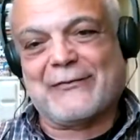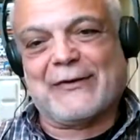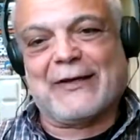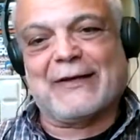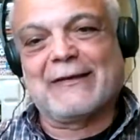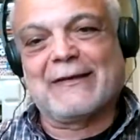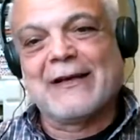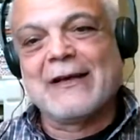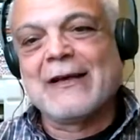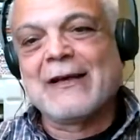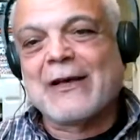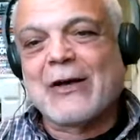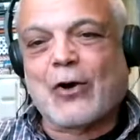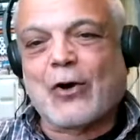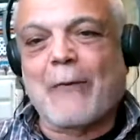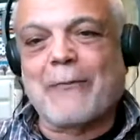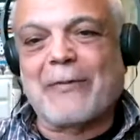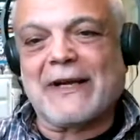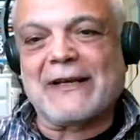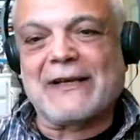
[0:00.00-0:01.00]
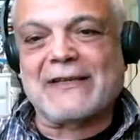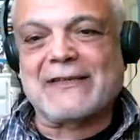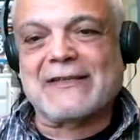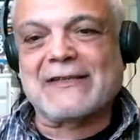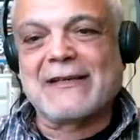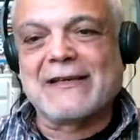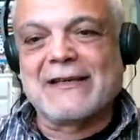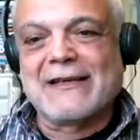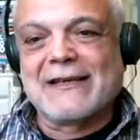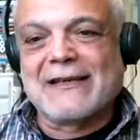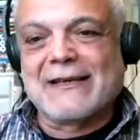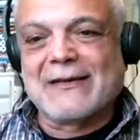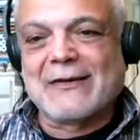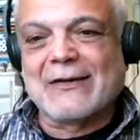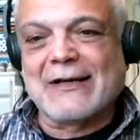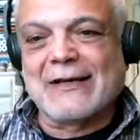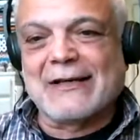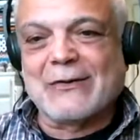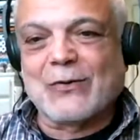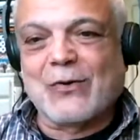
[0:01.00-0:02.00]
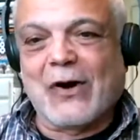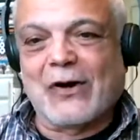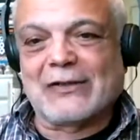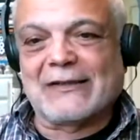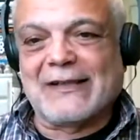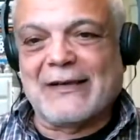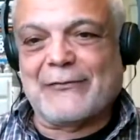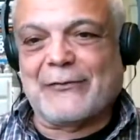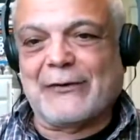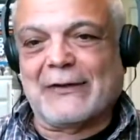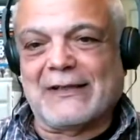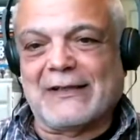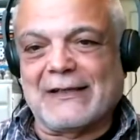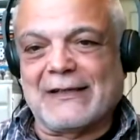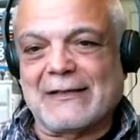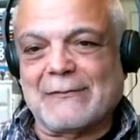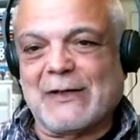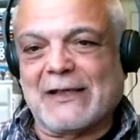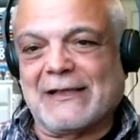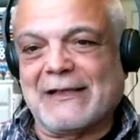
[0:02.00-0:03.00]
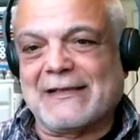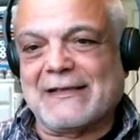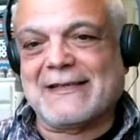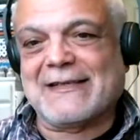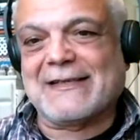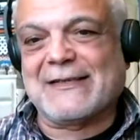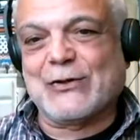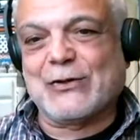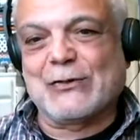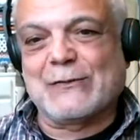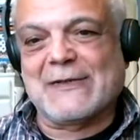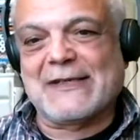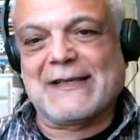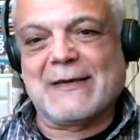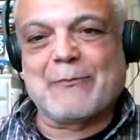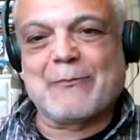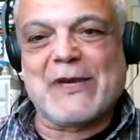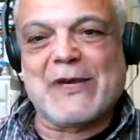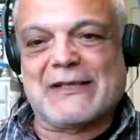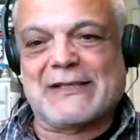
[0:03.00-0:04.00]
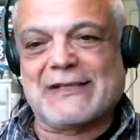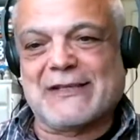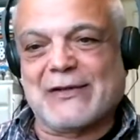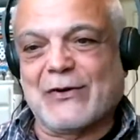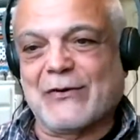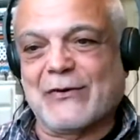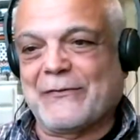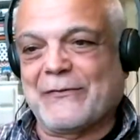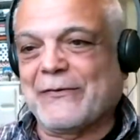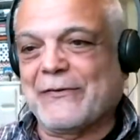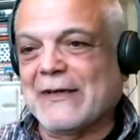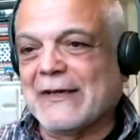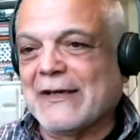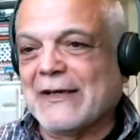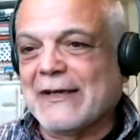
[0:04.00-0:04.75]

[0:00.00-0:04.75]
Different companies work differently, but let's assume it's a mix of